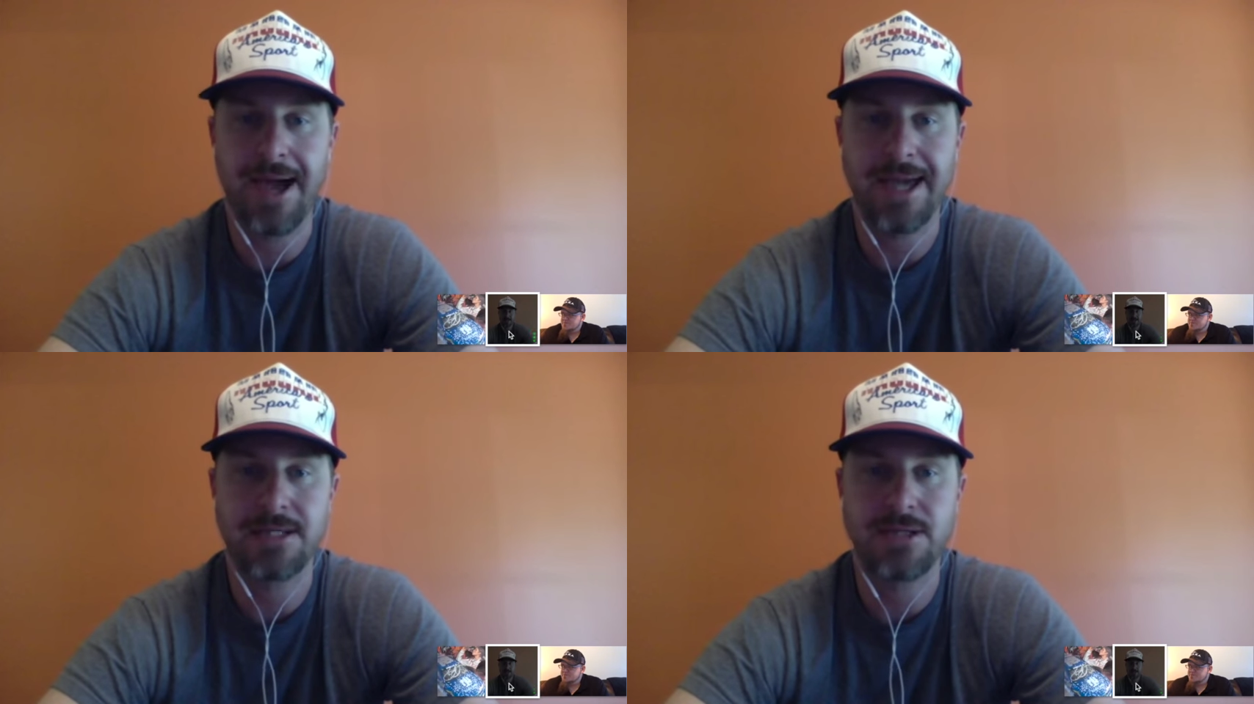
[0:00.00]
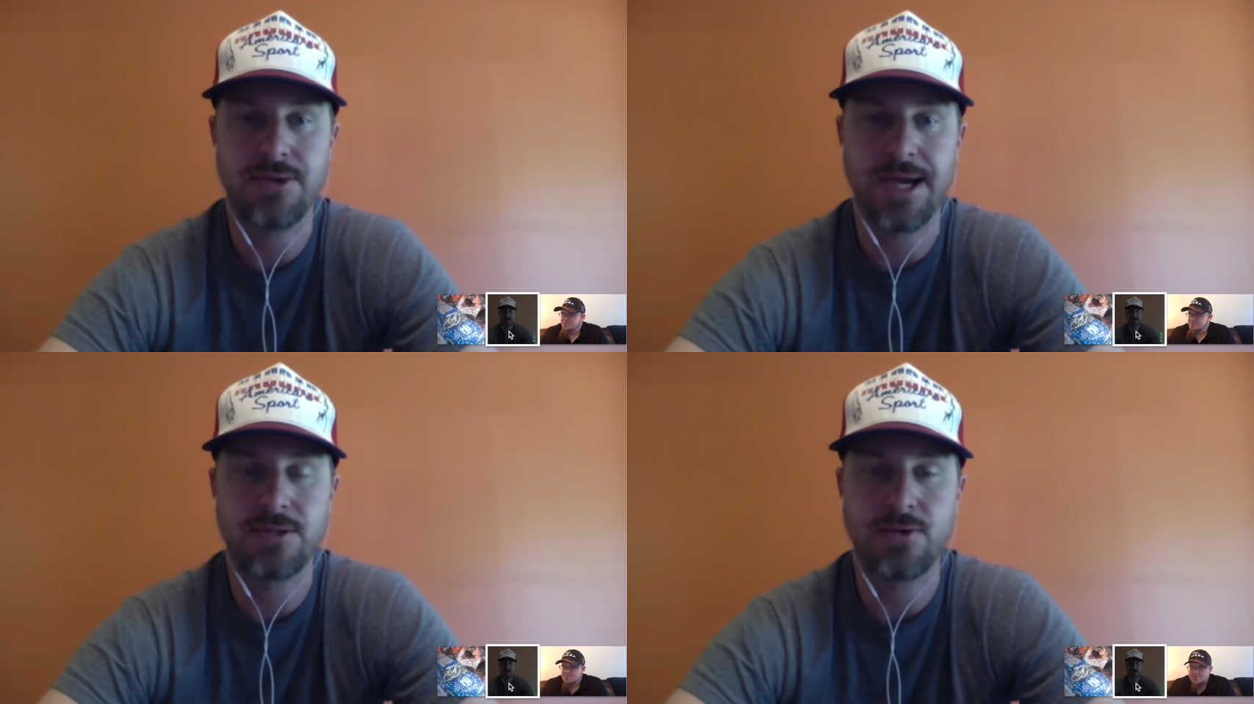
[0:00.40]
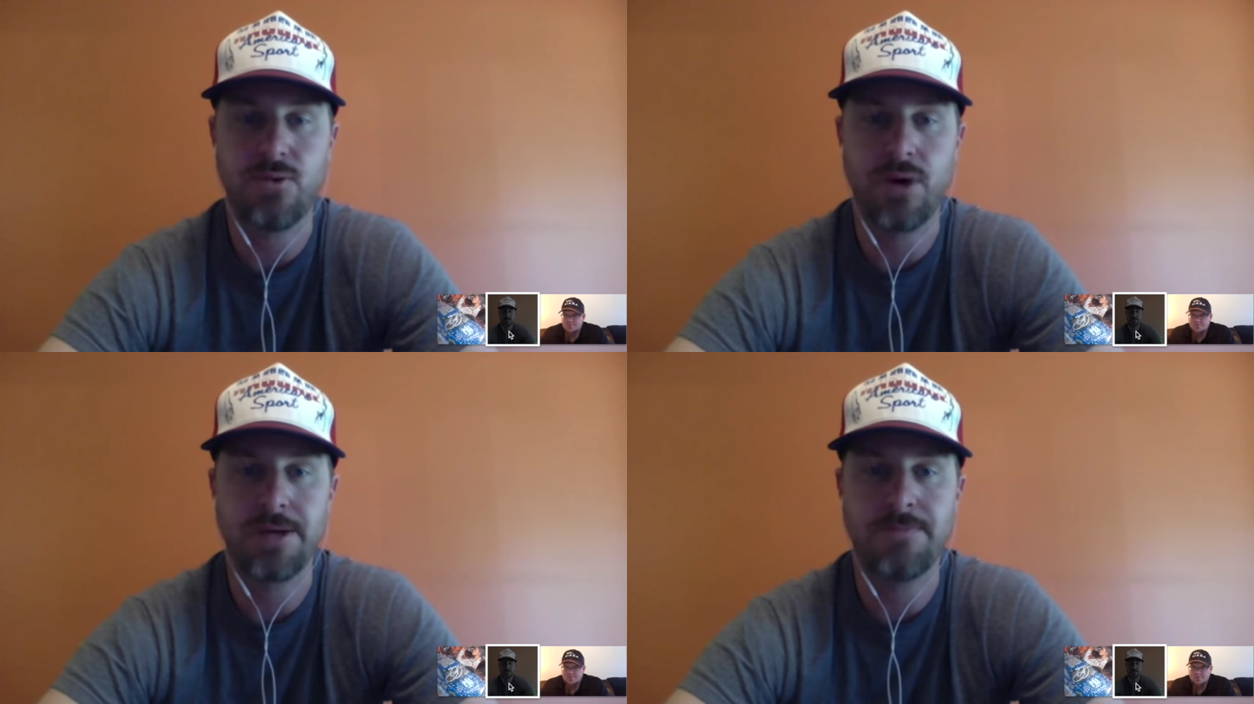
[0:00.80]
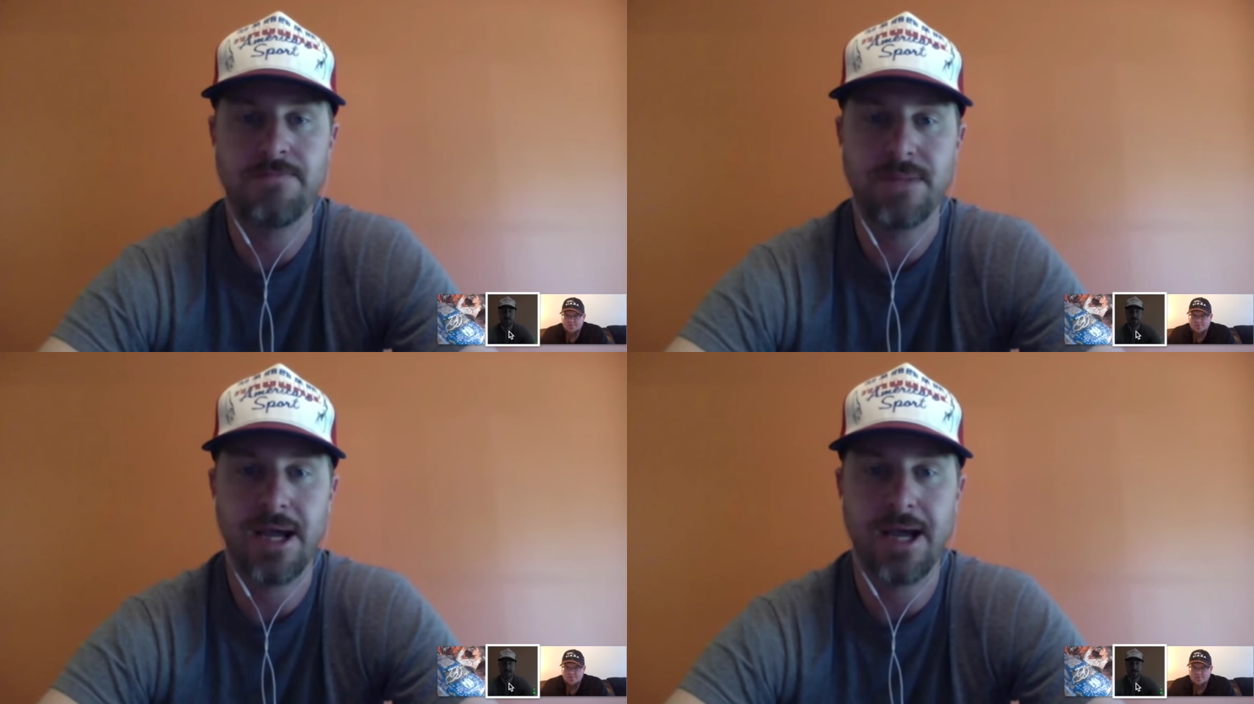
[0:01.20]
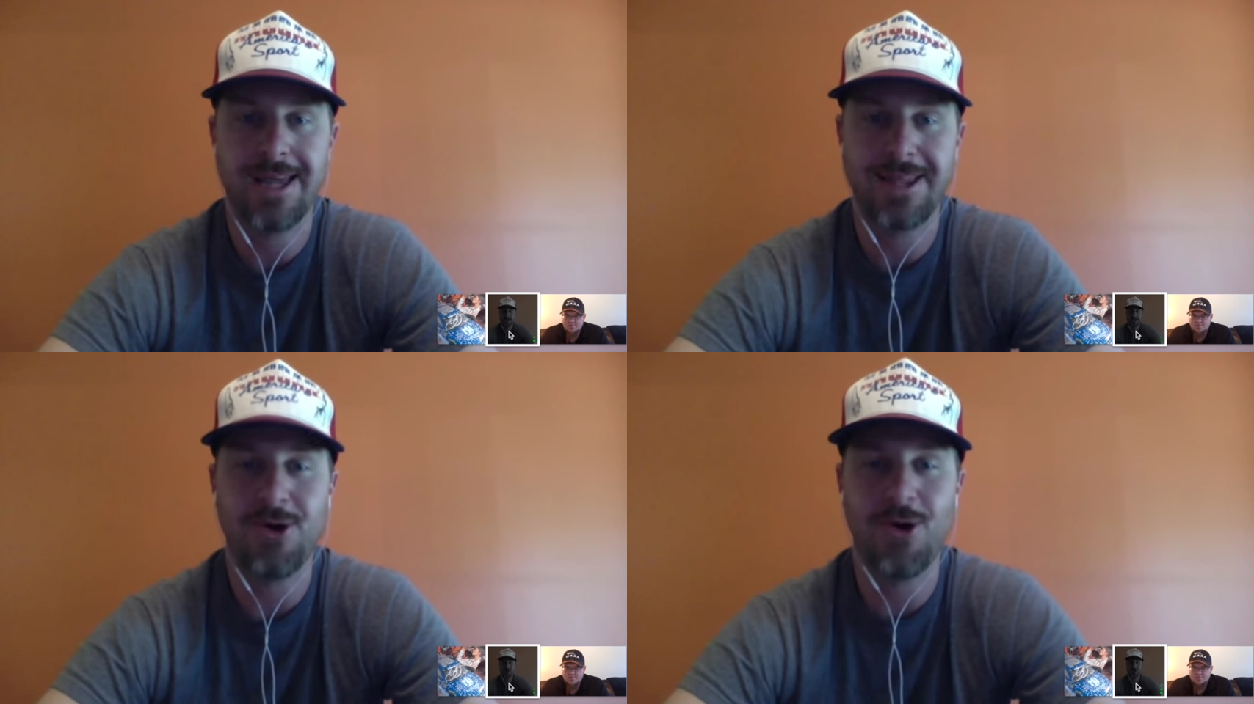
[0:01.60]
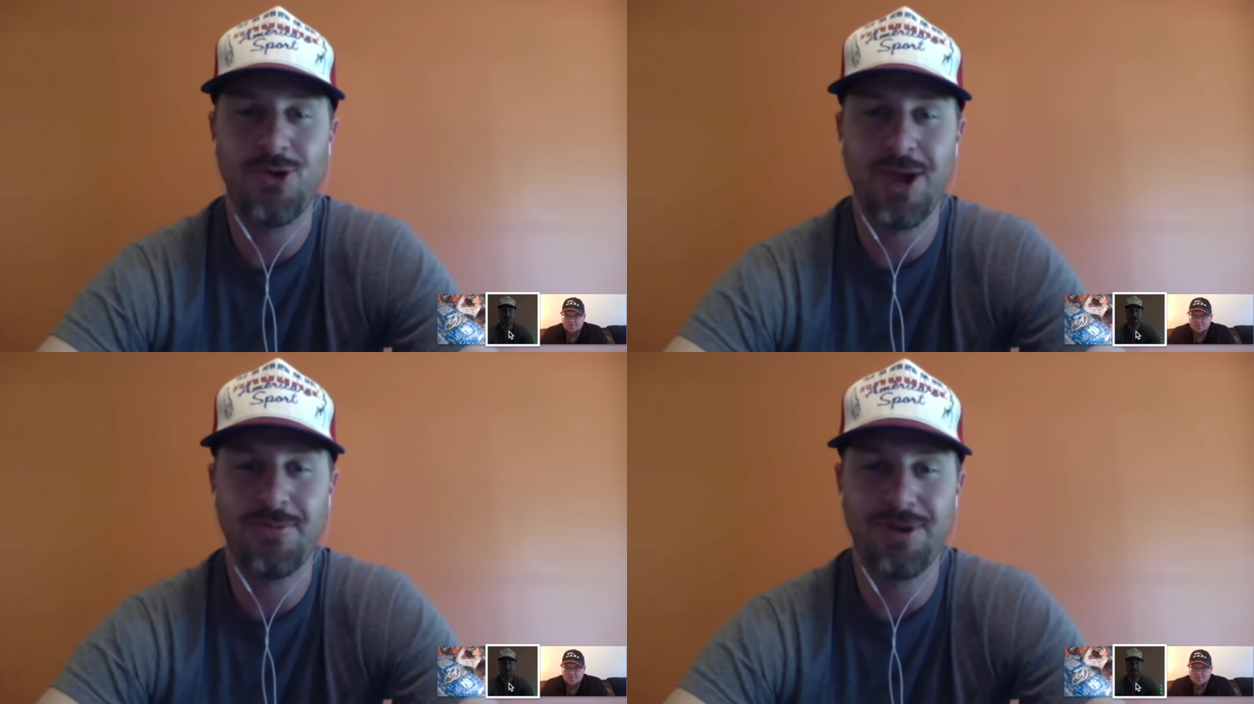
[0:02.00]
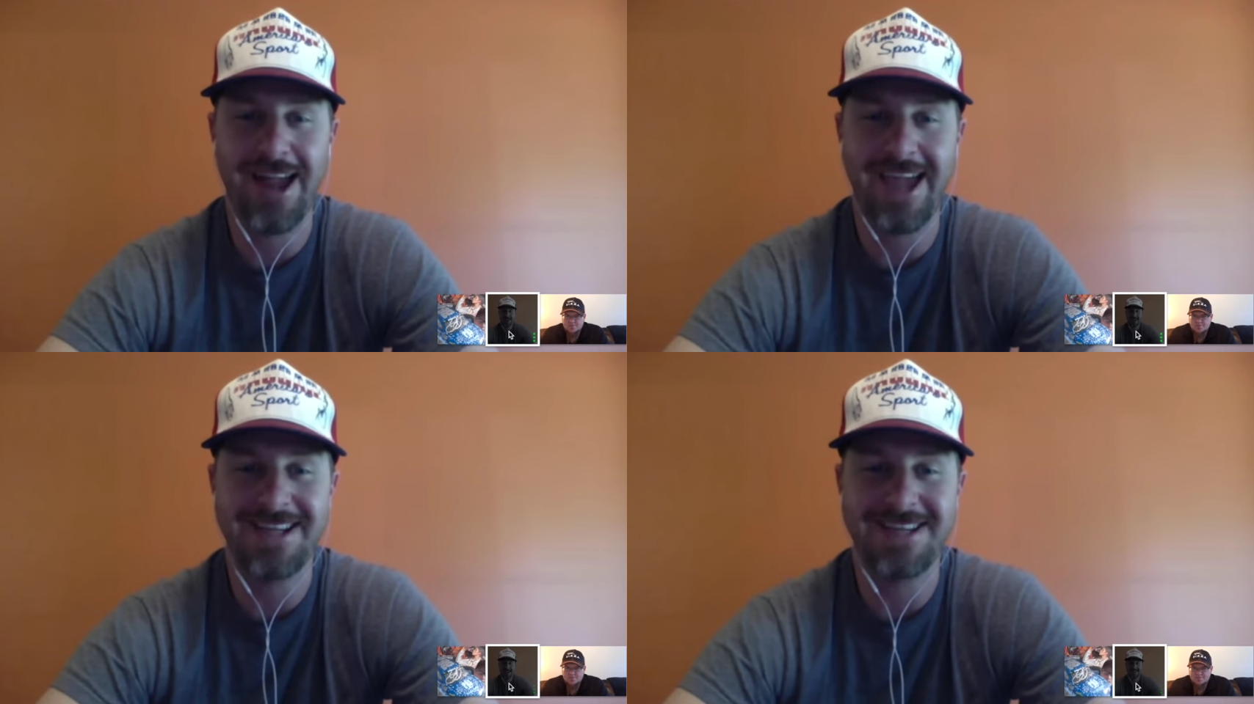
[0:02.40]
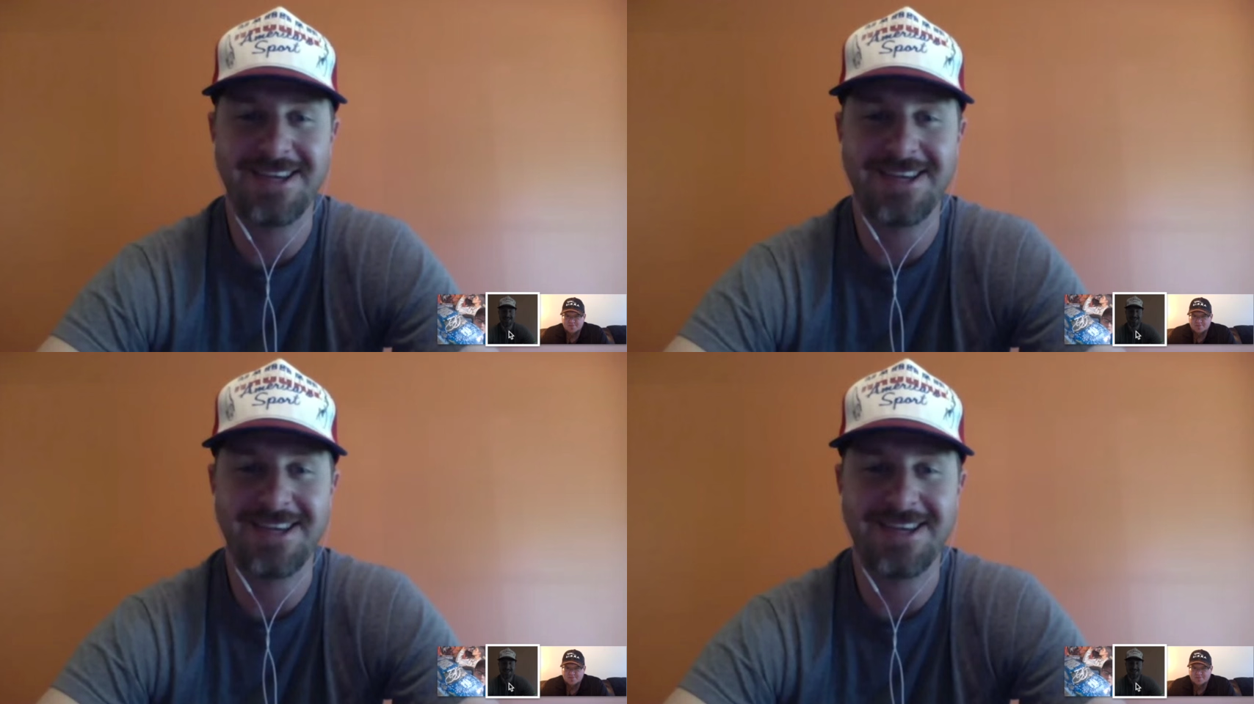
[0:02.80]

in 2001 in the old number 8